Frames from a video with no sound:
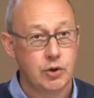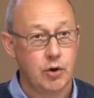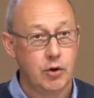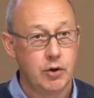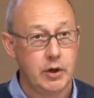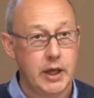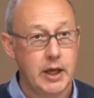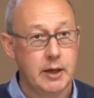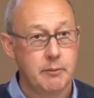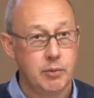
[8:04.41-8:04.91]

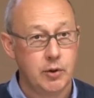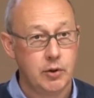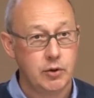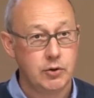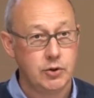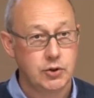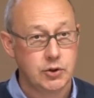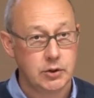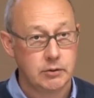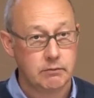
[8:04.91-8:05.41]
on air
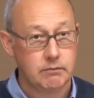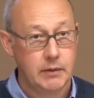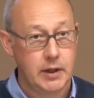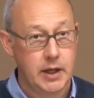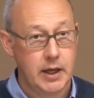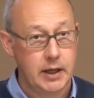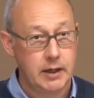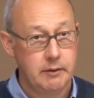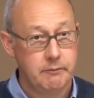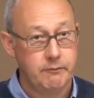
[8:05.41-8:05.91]
pollution,
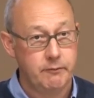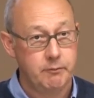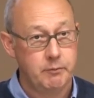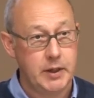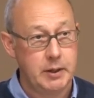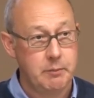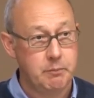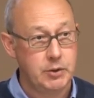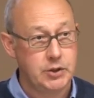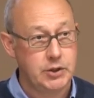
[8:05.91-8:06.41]
and
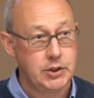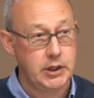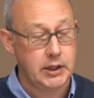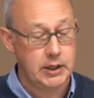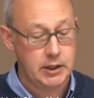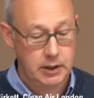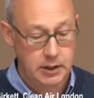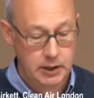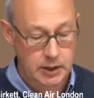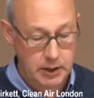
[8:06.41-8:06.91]
in, in
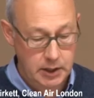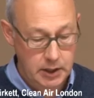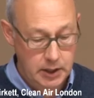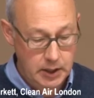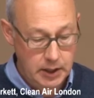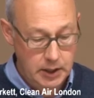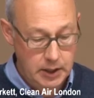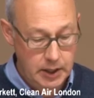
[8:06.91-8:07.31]
particular,